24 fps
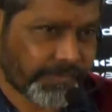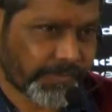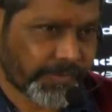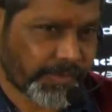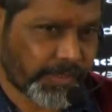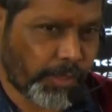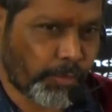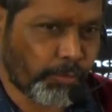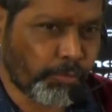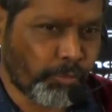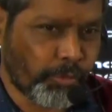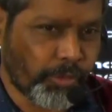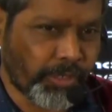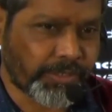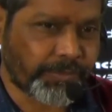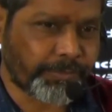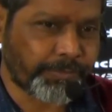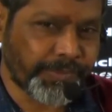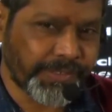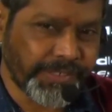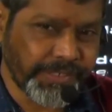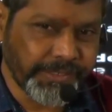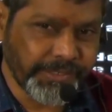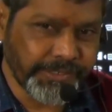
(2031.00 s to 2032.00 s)
Come what
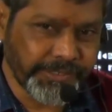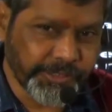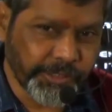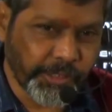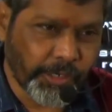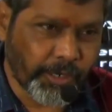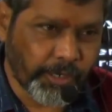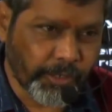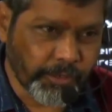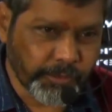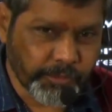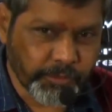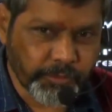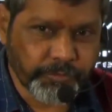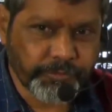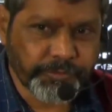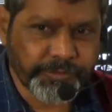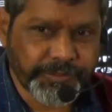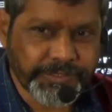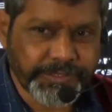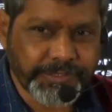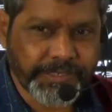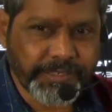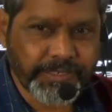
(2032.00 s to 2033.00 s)
may, you have to
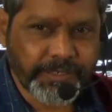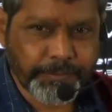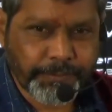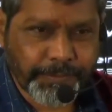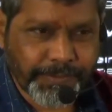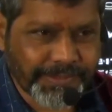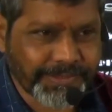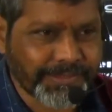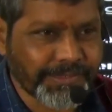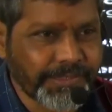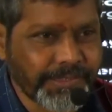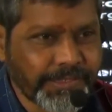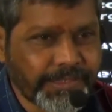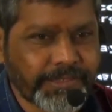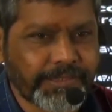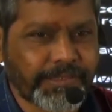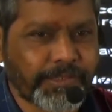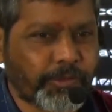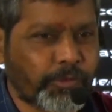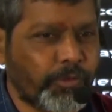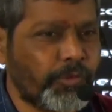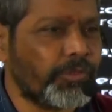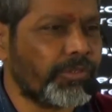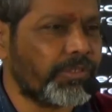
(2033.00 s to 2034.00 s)
physically present in the
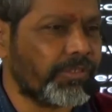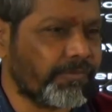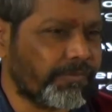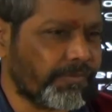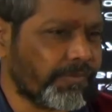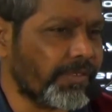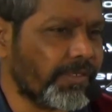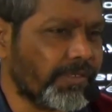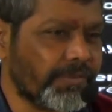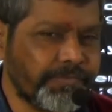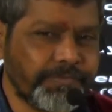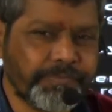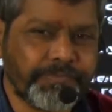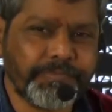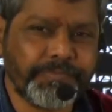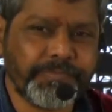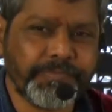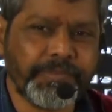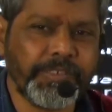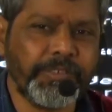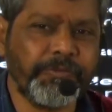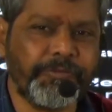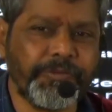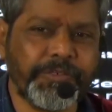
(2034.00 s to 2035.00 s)
court of law.
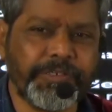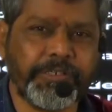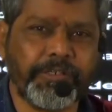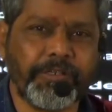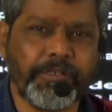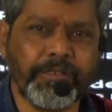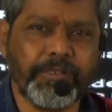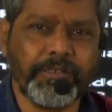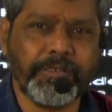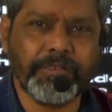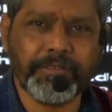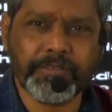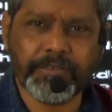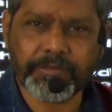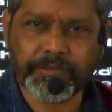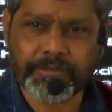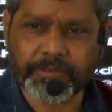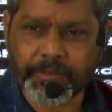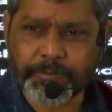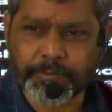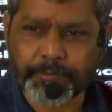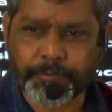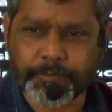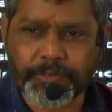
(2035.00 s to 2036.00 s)
If at all
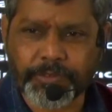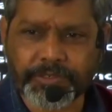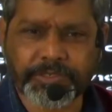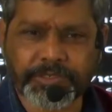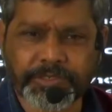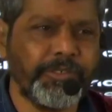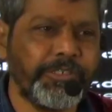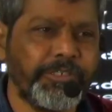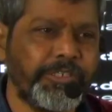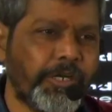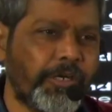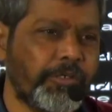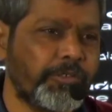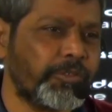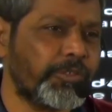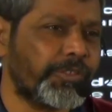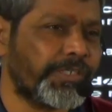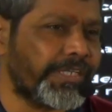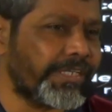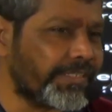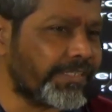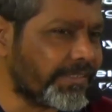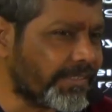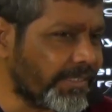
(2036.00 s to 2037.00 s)
not possible, you have to
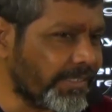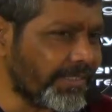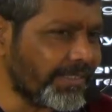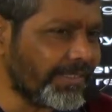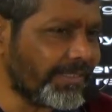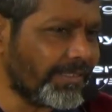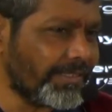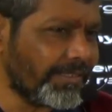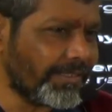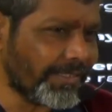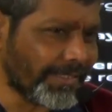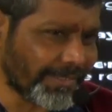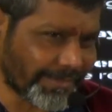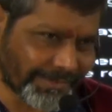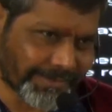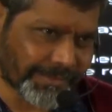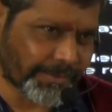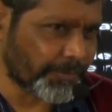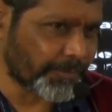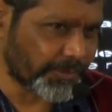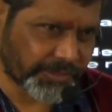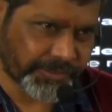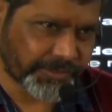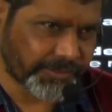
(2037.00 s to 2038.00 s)
take the
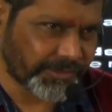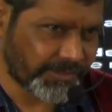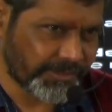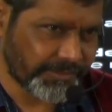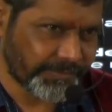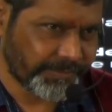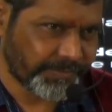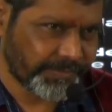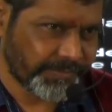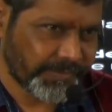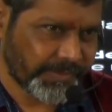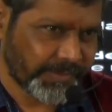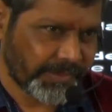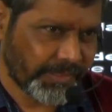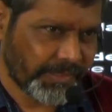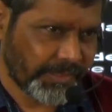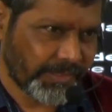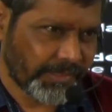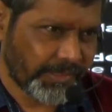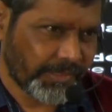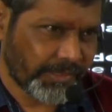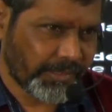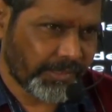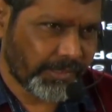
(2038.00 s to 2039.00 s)
exemptions.
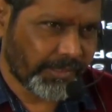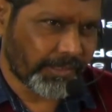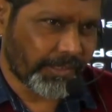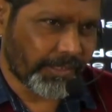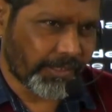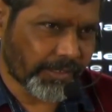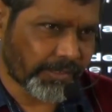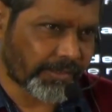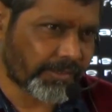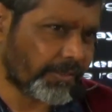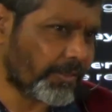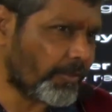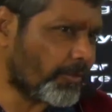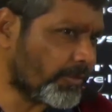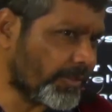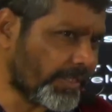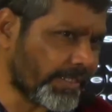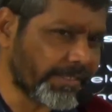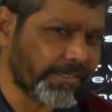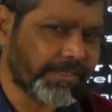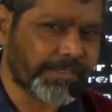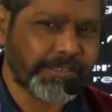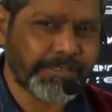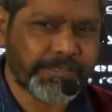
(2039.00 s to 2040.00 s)
Or now,
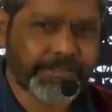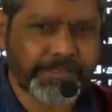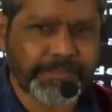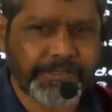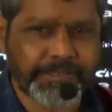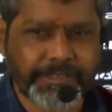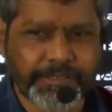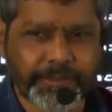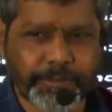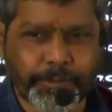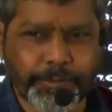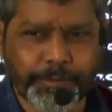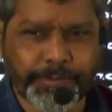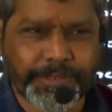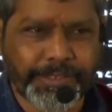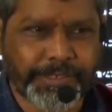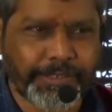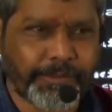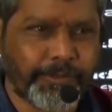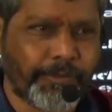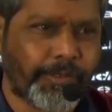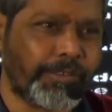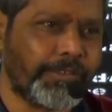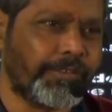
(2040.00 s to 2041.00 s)
like recent Chandrababu
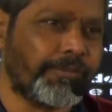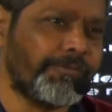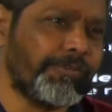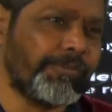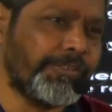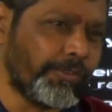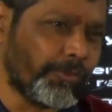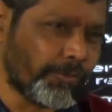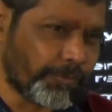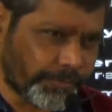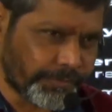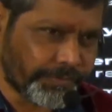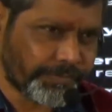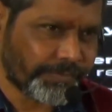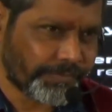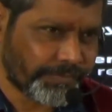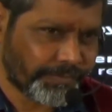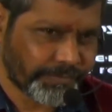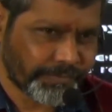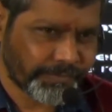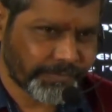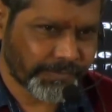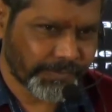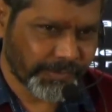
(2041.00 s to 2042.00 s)
Naidu on the video
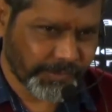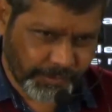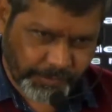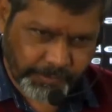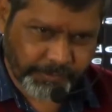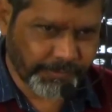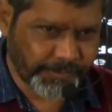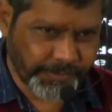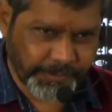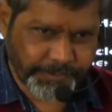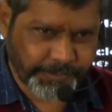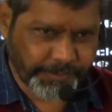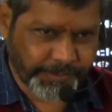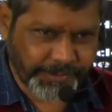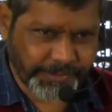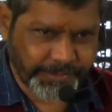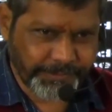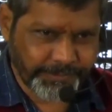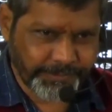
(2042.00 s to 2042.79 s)
conference, okay?